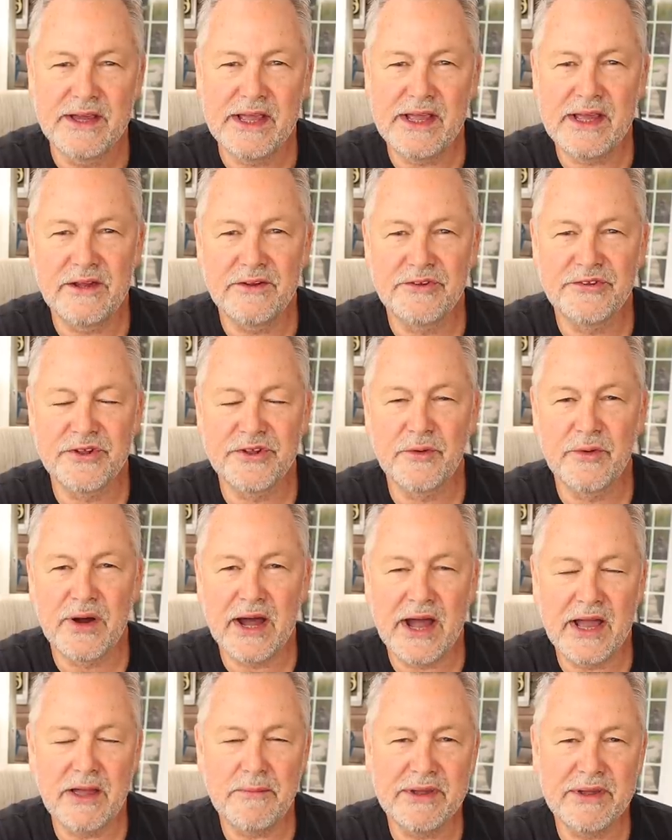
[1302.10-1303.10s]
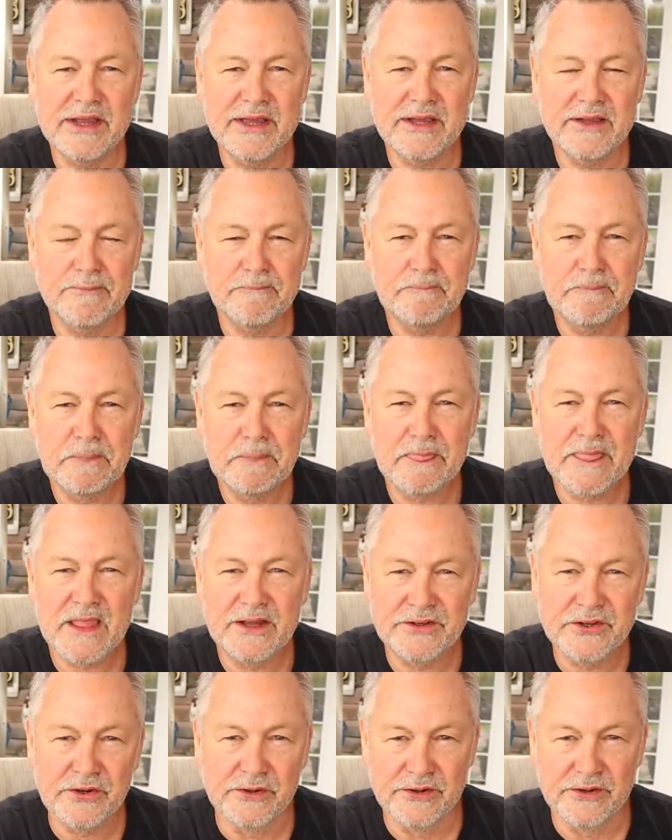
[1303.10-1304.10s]
And so I begin
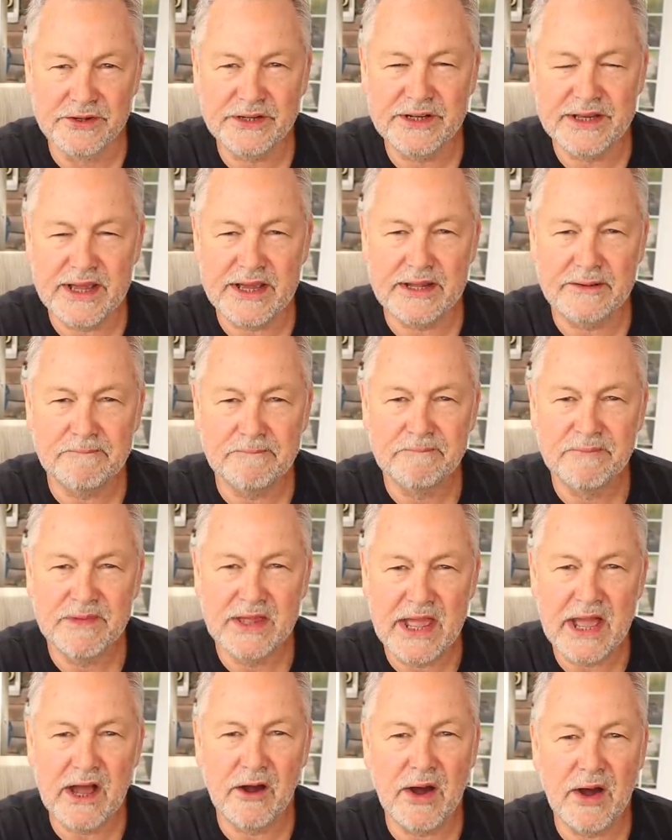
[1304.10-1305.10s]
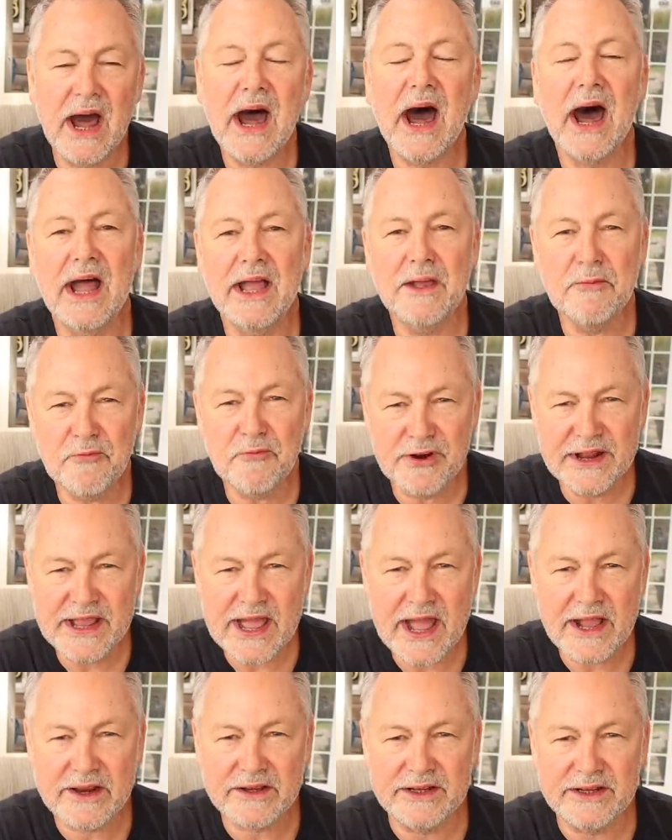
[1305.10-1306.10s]
to look at how I'm
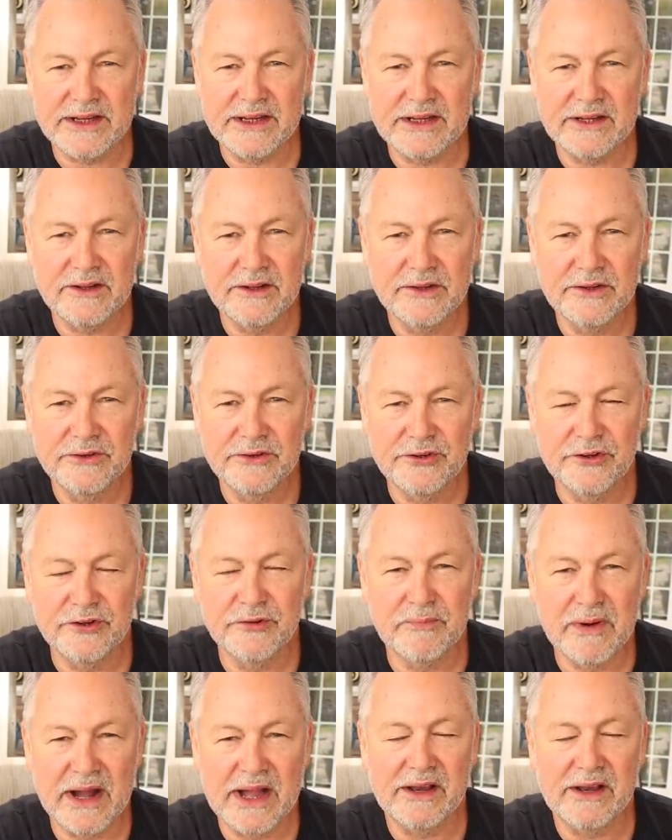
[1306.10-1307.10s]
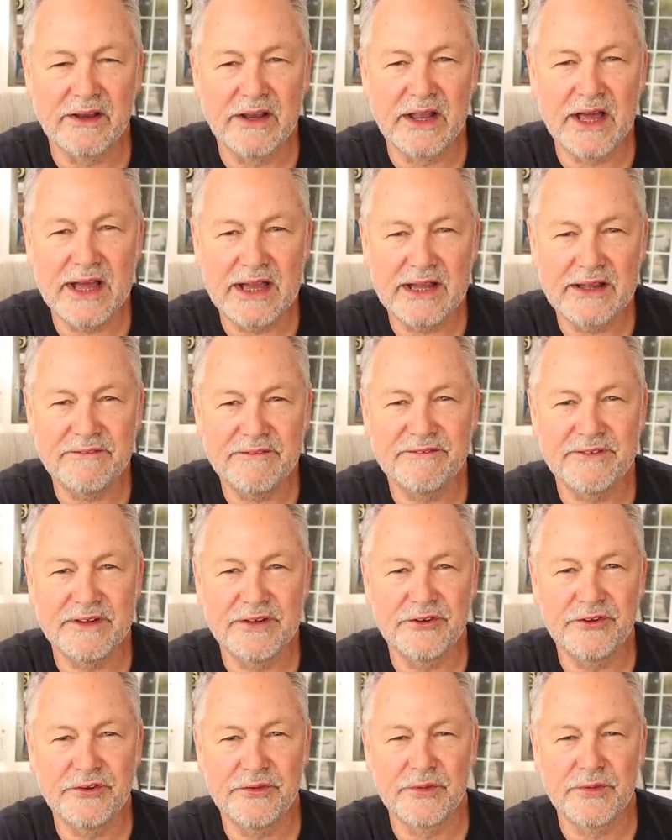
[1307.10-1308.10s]
reacting to my life
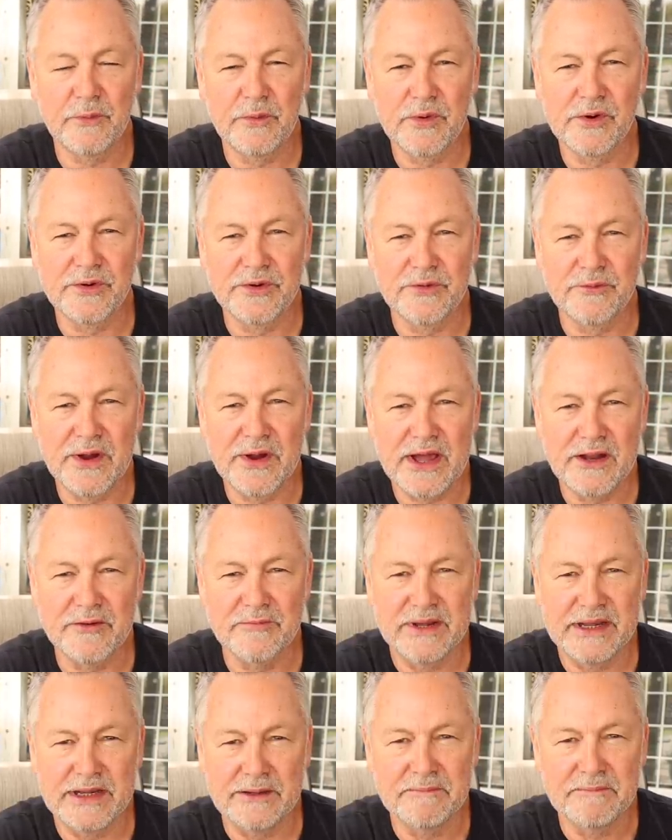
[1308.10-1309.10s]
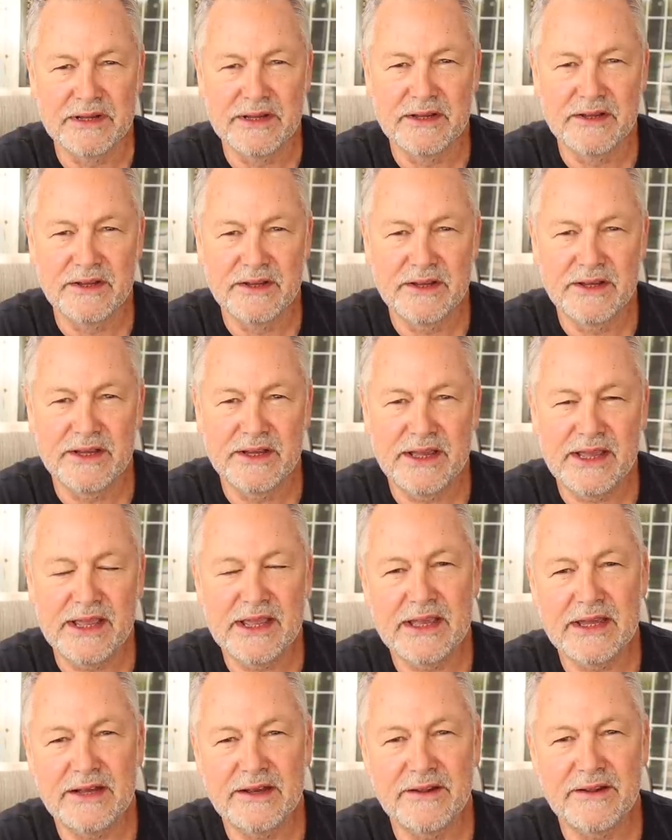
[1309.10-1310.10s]
and to the world around me.
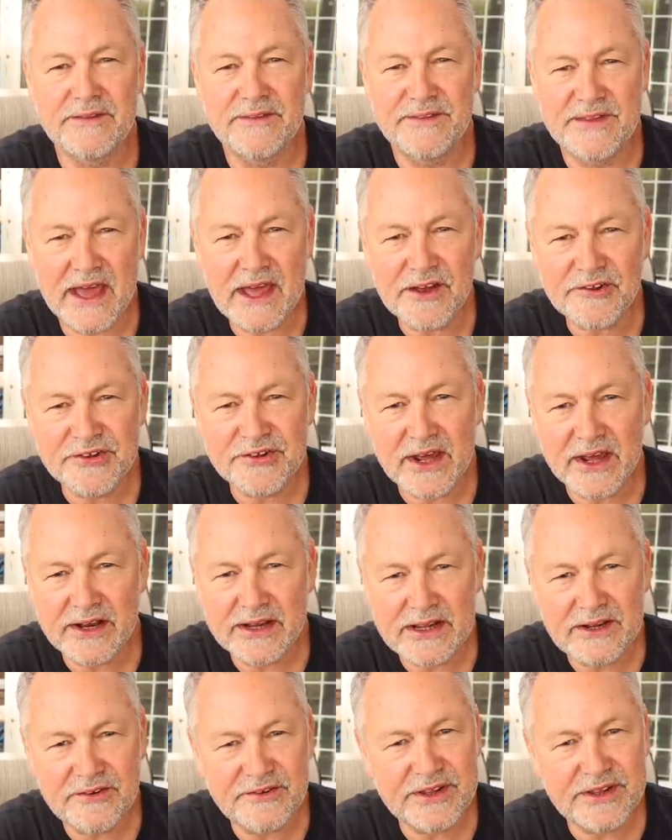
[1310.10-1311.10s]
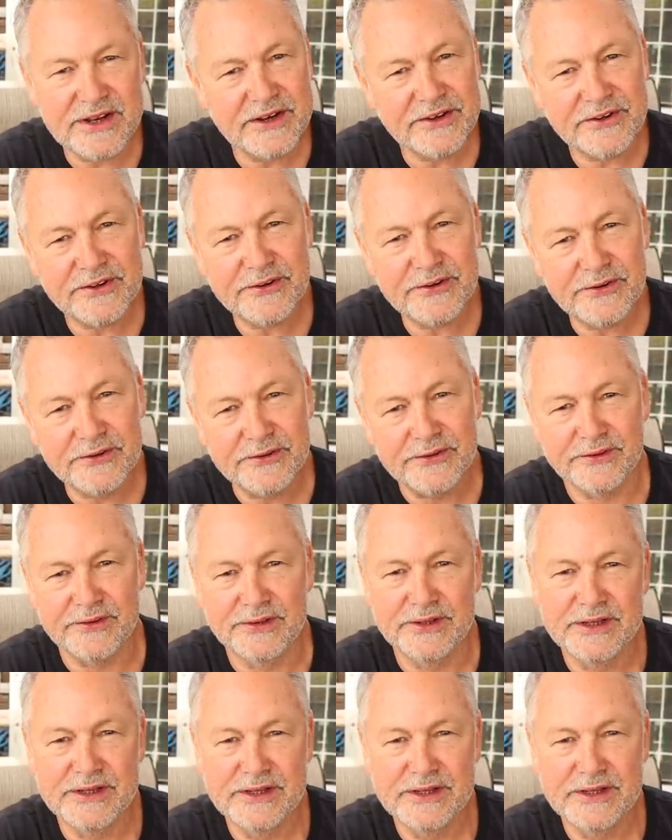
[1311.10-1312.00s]
And that's not easy to do